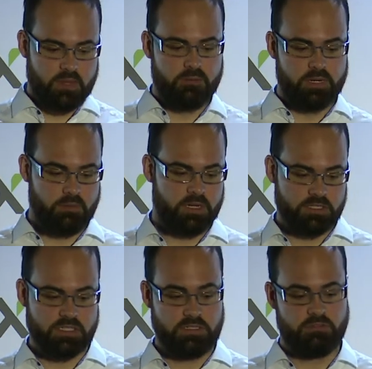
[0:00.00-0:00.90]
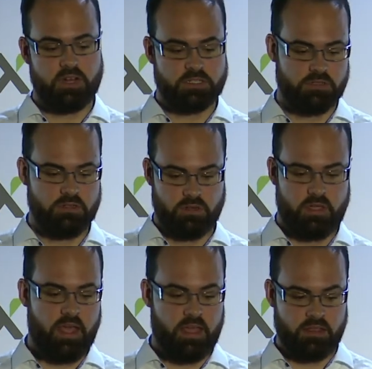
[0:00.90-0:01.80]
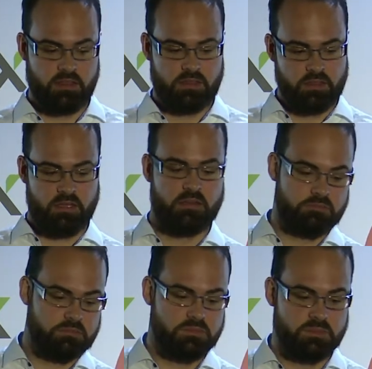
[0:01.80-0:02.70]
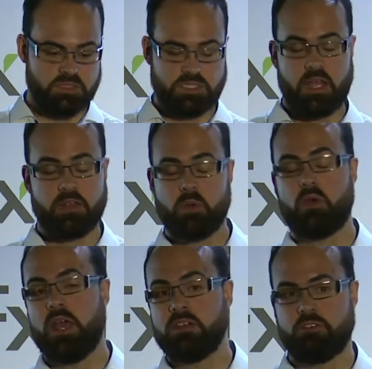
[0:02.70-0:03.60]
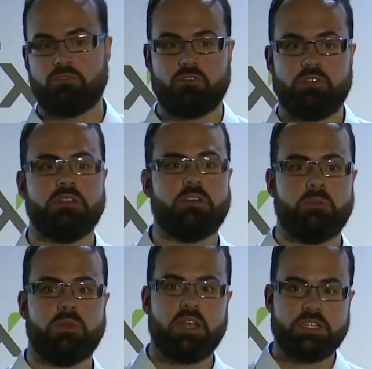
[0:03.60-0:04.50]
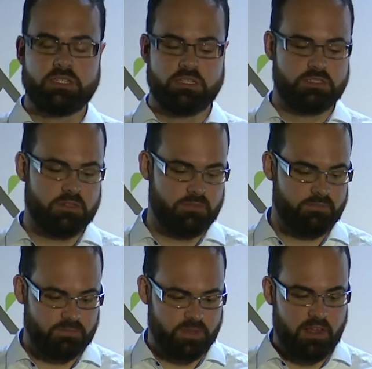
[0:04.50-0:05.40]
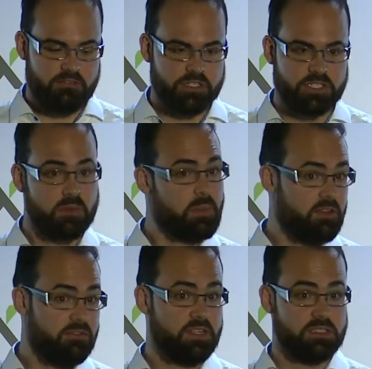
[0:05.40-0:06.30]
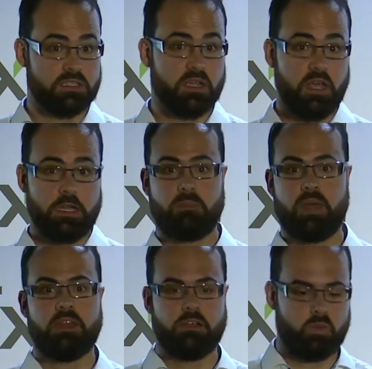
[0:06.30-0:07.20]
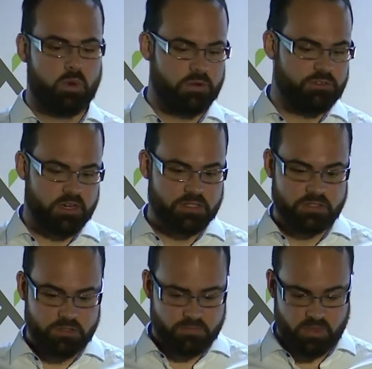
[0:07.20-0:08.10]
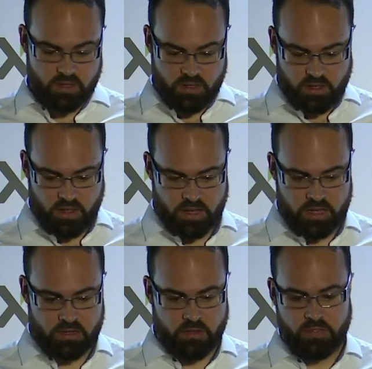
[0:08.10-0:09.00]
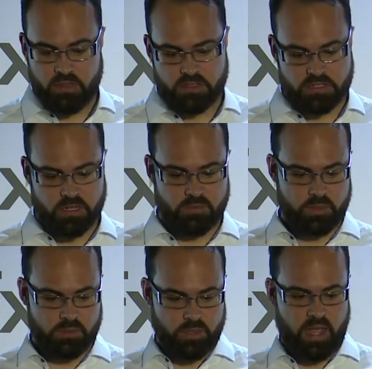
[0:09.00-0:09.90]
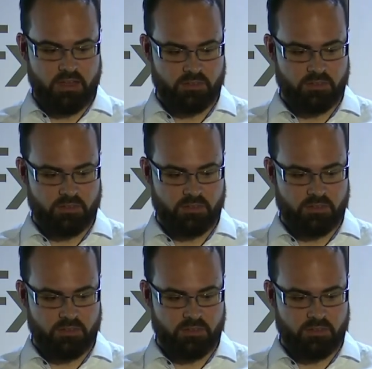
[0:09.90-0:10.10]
we're just trying to look at Dynamo and Aurora in combination and sort of leverage the benefits depending on what we're trying to do. And on the other side, we have